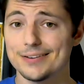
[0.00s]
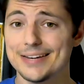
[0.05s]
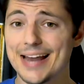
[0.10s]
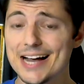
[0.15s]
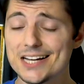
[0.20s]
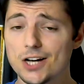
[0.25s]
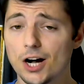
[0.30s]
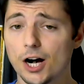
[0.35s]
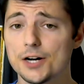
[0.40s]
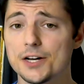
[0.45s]

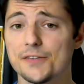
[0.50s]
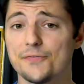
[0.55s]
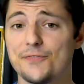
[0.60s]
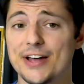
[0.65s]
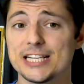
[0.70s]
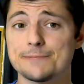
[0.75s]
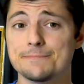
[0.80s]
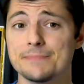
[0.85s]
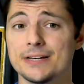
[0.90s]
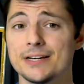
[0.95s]
Next are
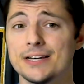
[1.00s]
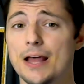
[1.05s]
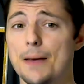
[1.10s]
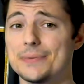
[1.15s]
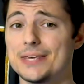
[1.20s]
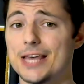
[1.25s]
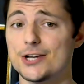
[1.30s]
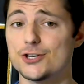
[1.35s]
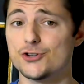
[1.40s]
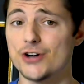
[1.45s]
defensemen
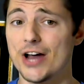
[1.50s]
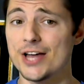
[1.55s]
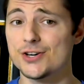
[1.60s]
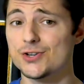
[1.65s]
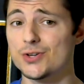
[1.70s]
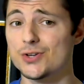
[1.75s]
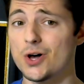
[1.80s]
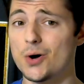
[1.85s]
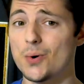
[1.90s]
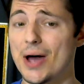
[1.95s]

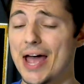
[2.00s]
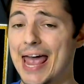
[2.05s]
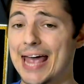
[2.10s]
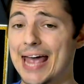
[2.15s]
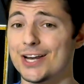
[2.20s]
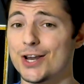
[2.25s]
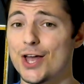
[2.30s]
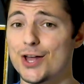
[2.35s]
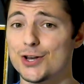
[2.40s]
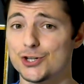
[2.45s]
Pietrangelo
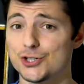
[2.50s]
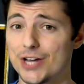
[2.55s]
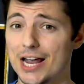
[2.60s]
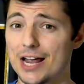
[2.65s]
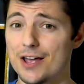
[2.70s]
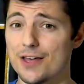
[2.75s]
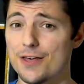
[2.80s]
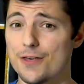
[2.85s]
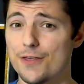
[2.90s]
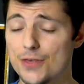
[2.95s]
and
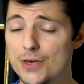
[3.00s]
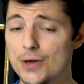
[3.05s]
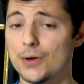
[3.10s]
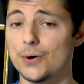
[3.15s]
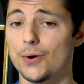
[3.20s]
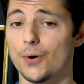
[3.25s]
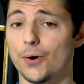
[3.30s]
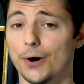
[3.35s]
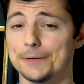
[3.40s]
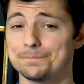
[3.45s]
Shea
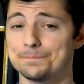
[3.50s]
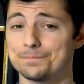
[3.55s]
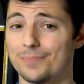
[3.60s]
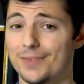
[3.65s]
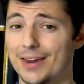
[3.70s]
Theodore.